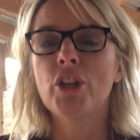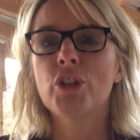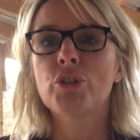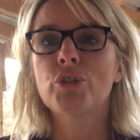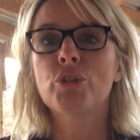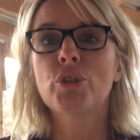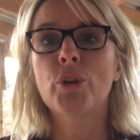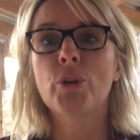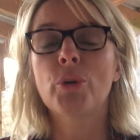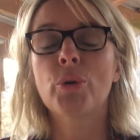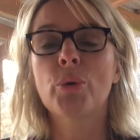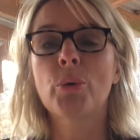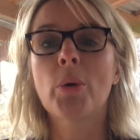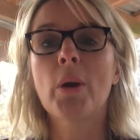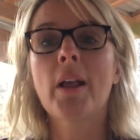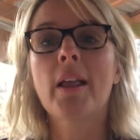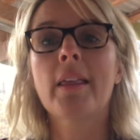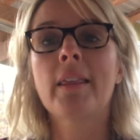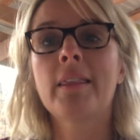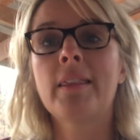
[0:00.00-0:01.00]

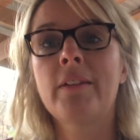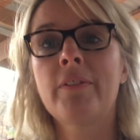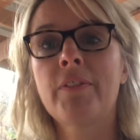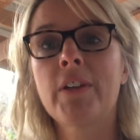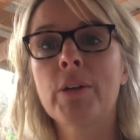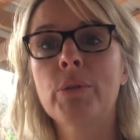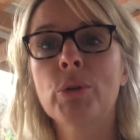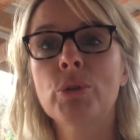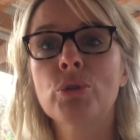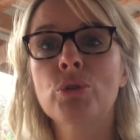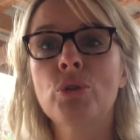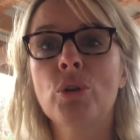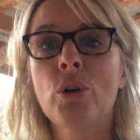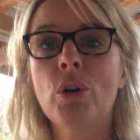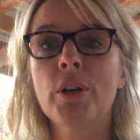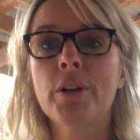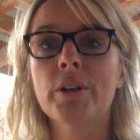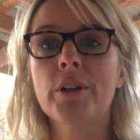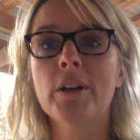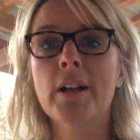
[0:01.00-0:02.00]
So the Pharaoh's
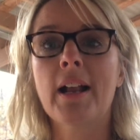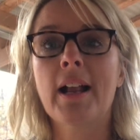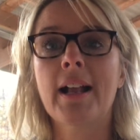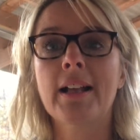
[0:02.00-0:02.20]
daughter